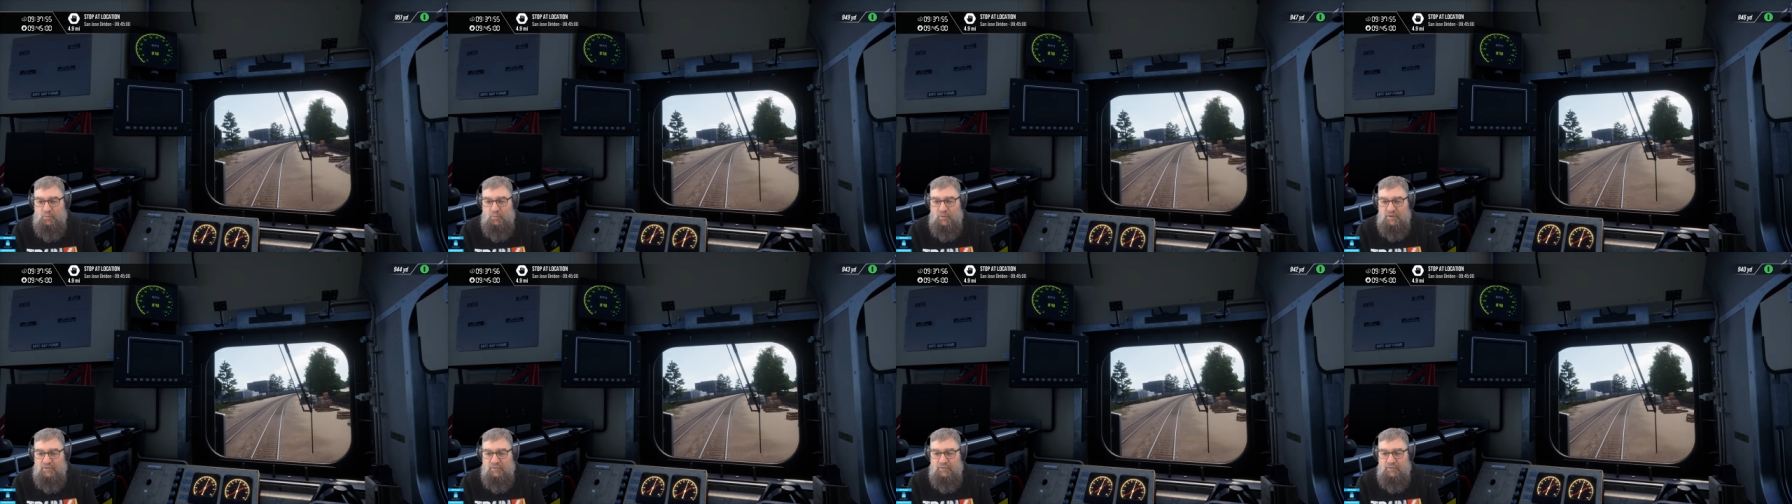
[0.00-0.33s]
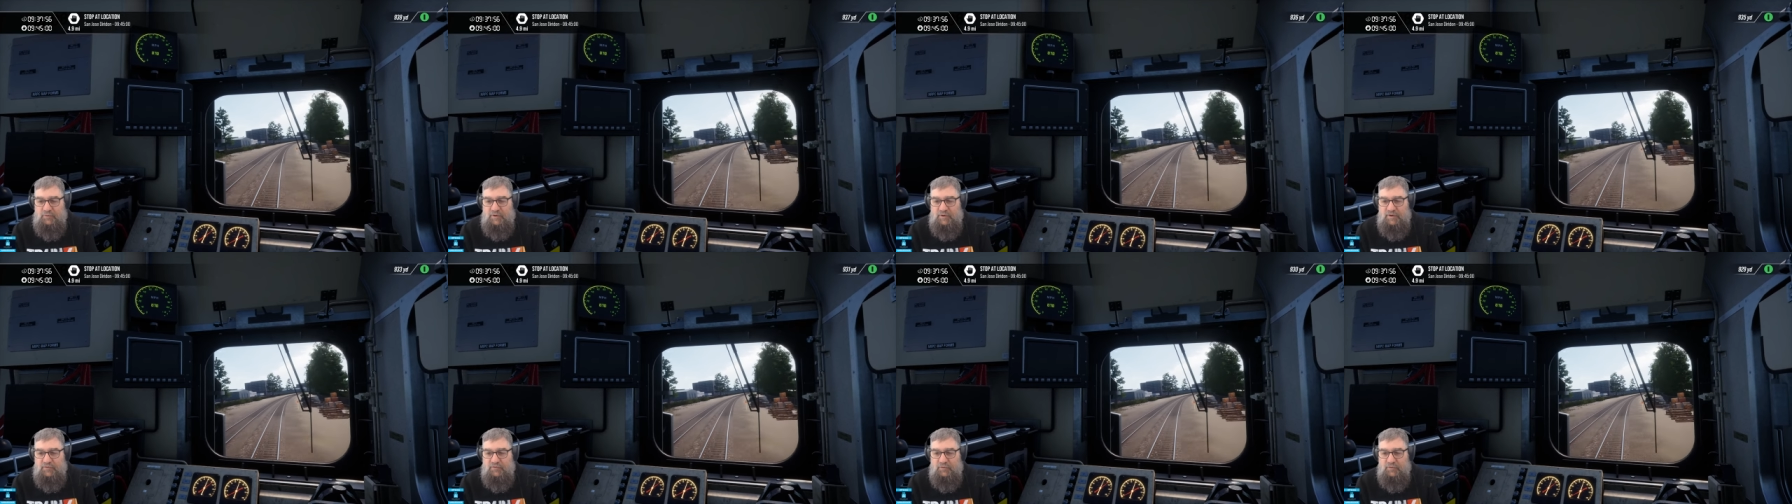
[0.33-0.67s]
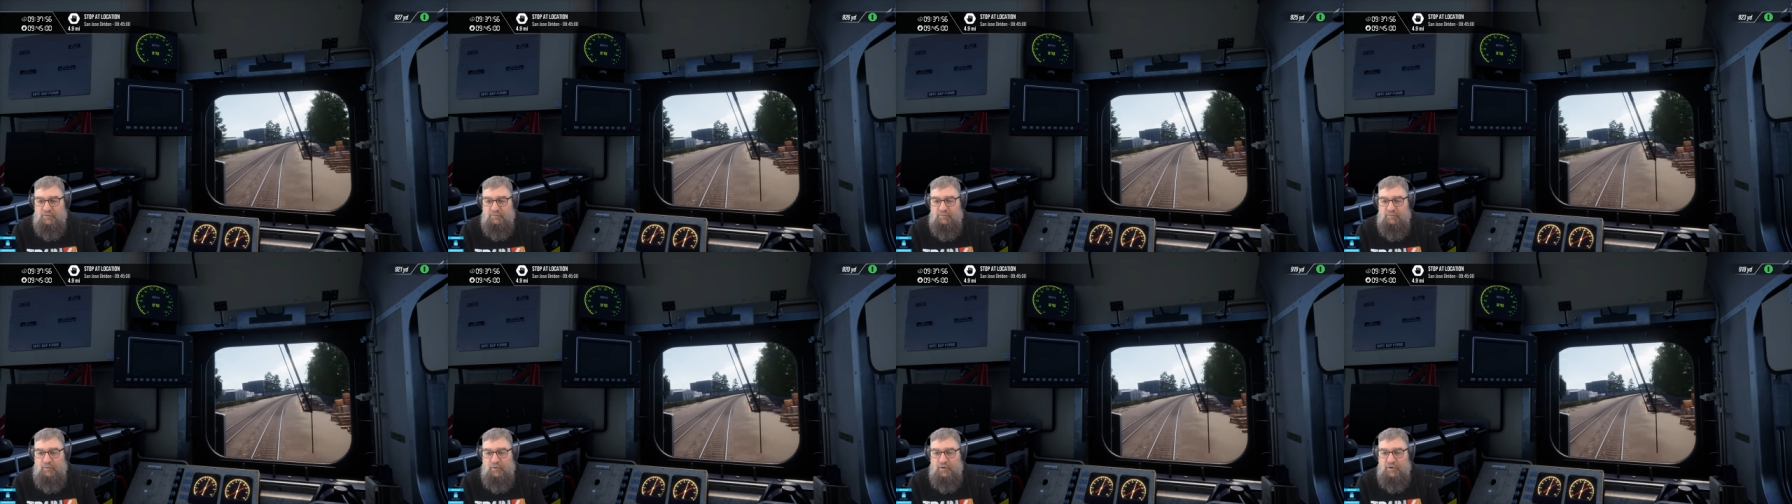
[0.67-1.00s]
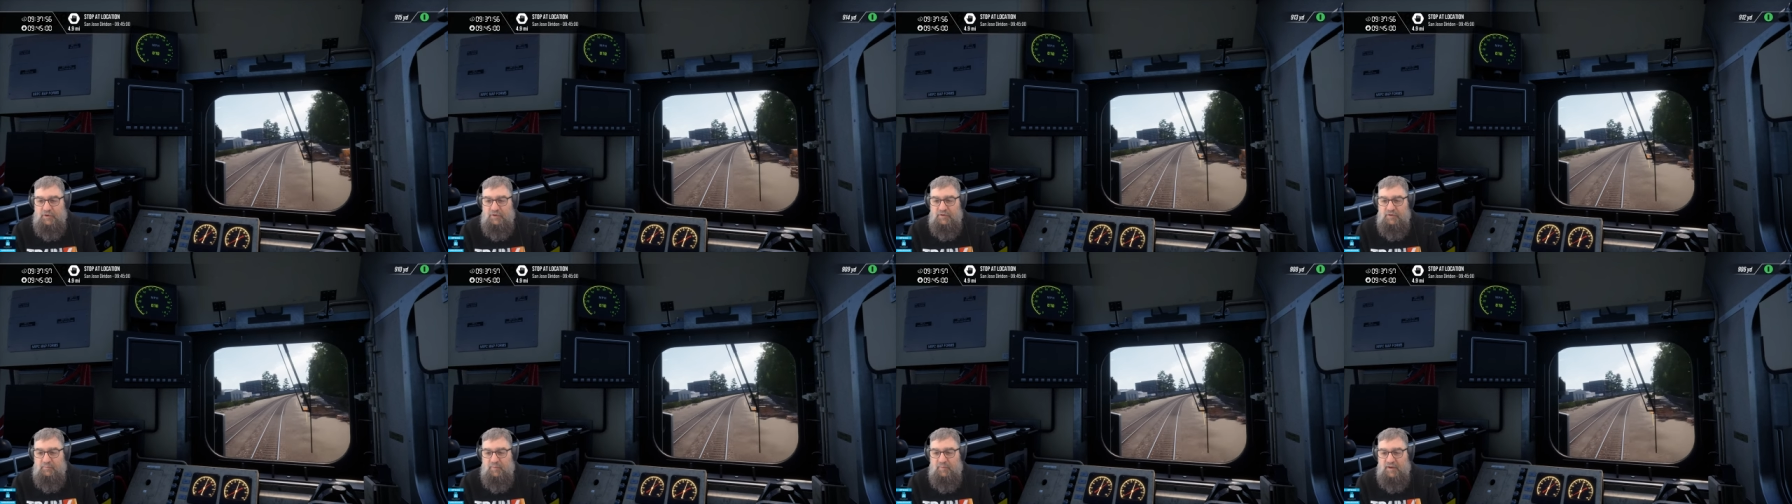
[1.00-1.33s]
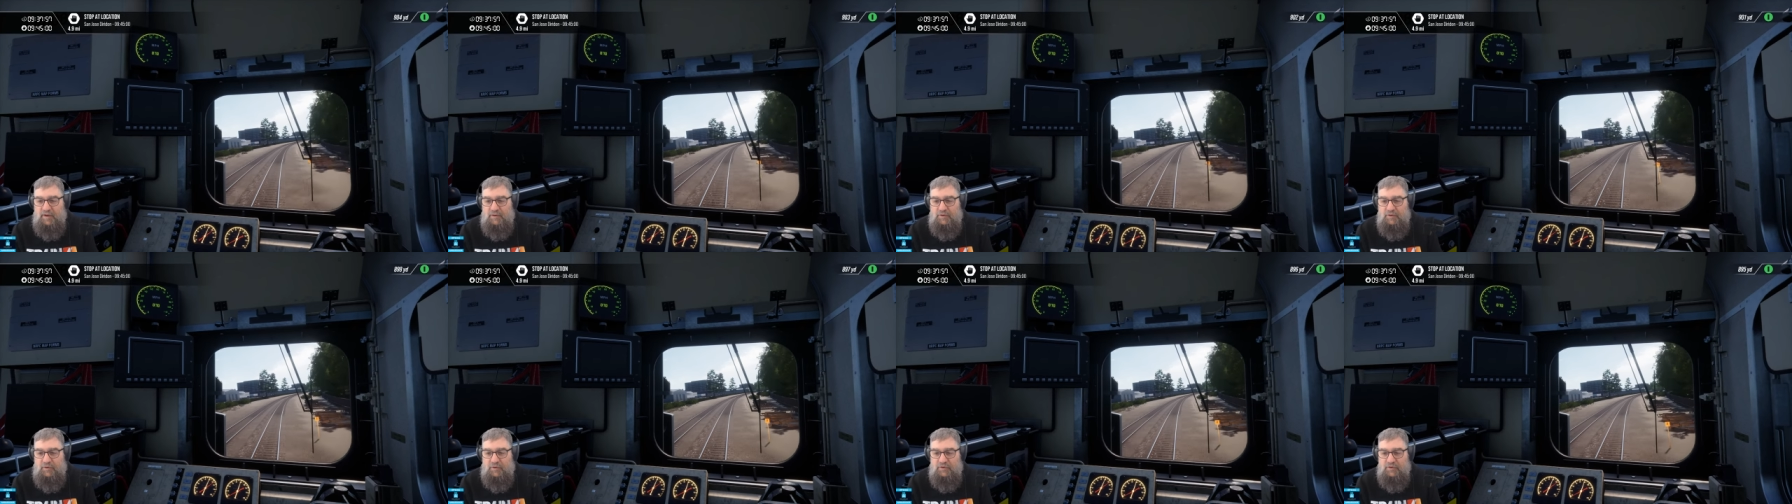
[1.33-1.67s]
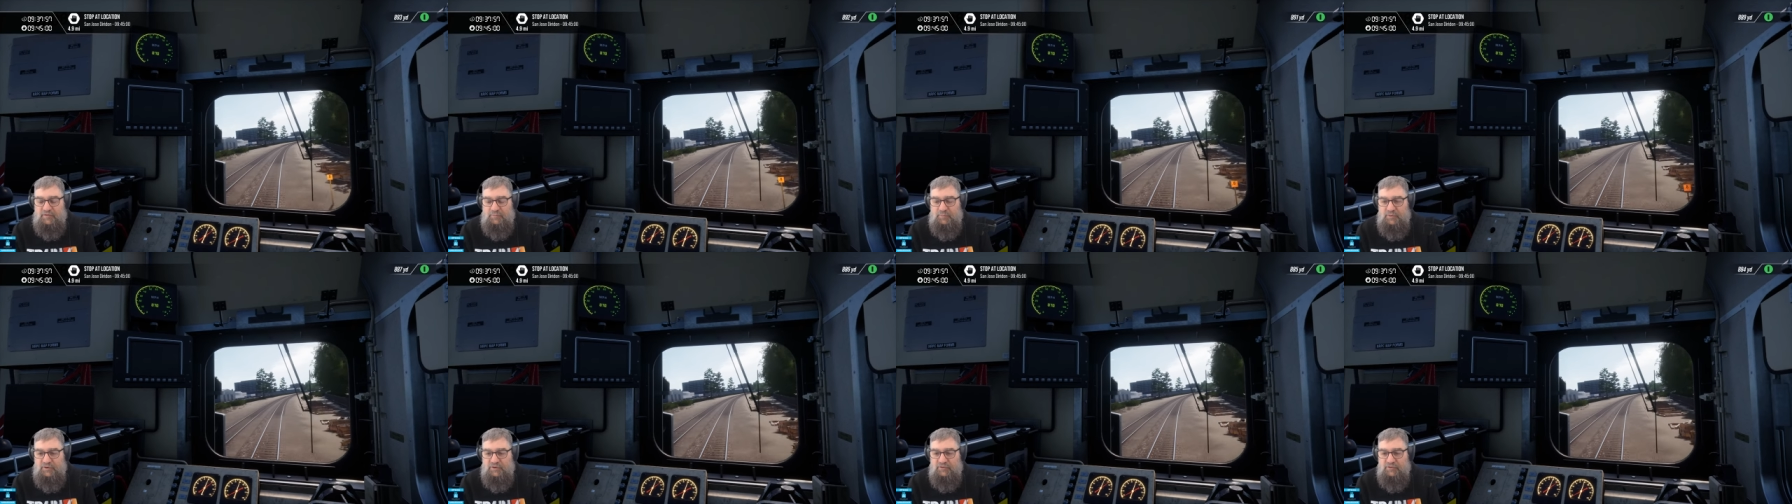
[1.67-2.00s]
One of the things I find about
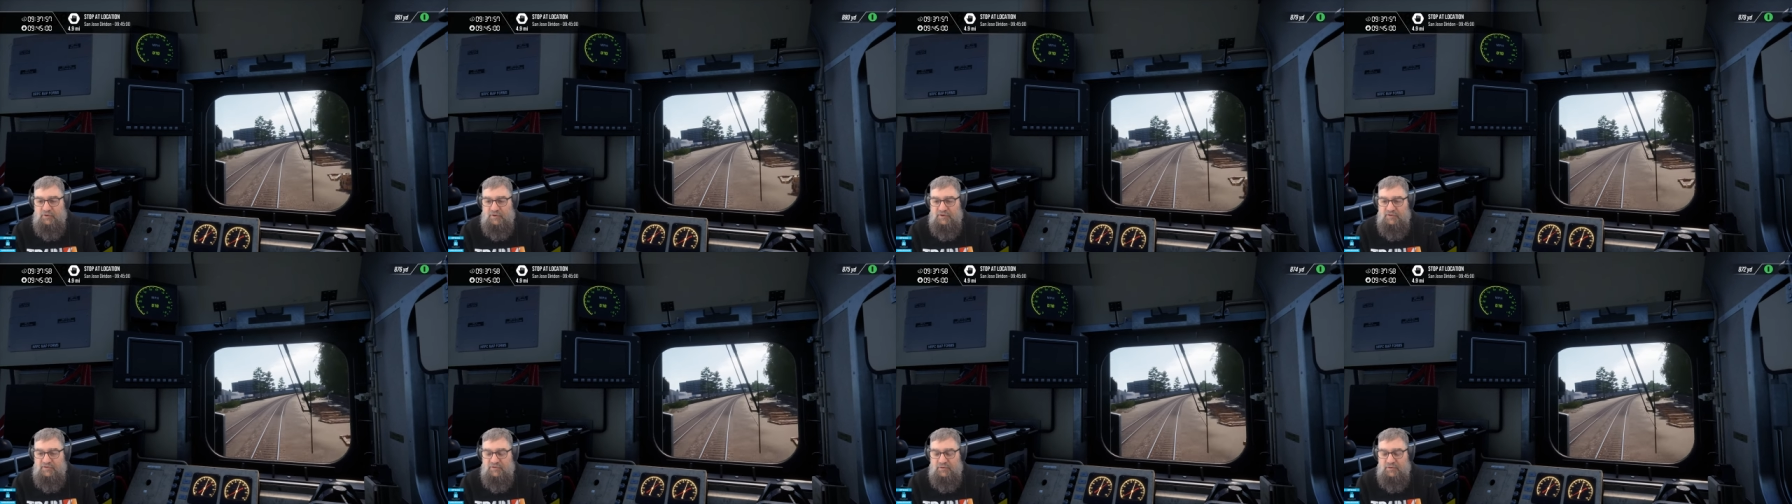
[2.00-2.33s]
high-speed train